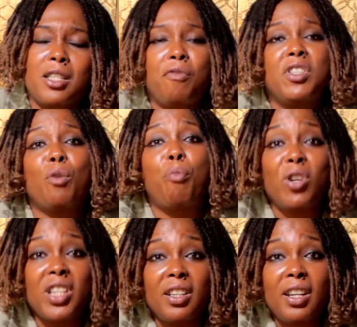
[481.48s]
as if it's a
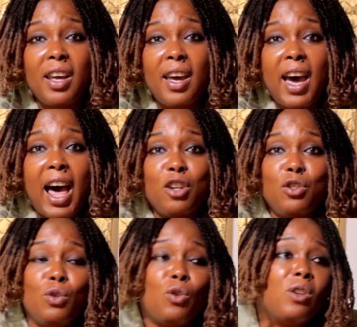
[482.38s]
burden,
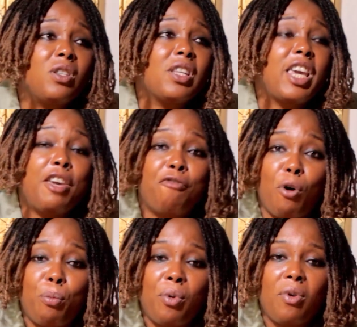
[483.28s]
and you don't give
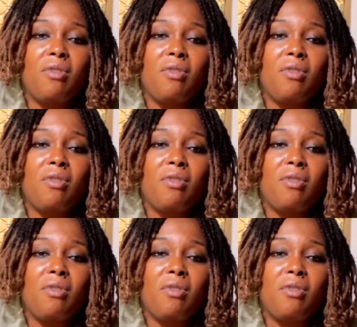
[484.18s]
up,